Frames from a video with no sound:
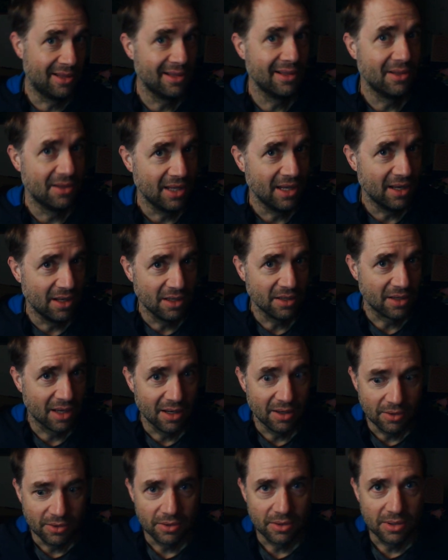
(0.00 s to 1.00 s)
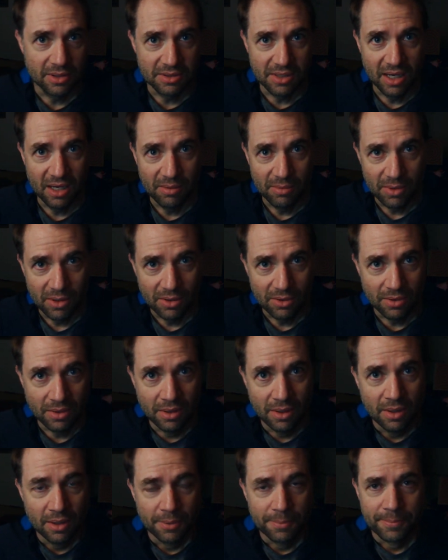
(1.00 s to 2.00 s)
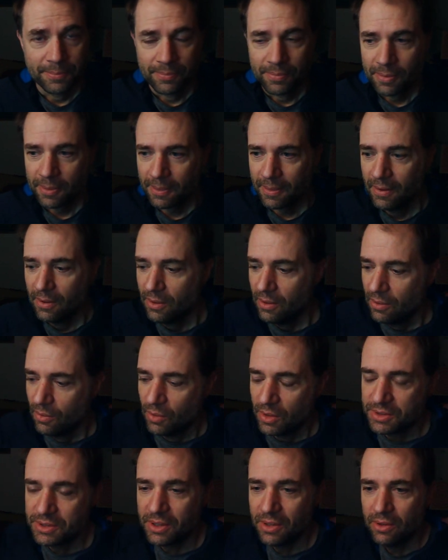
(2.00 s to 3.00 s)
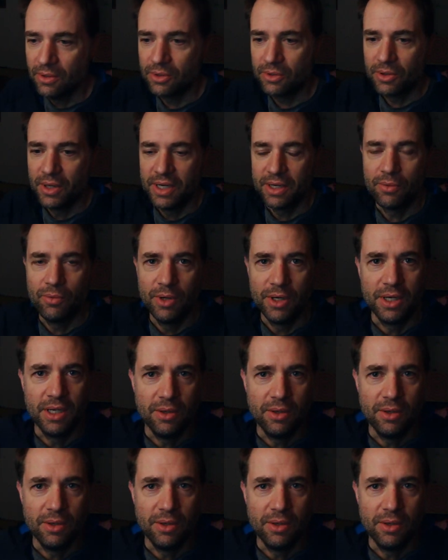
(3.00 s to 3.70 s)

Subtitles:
they all kind of look the same, dude. What's it look like when he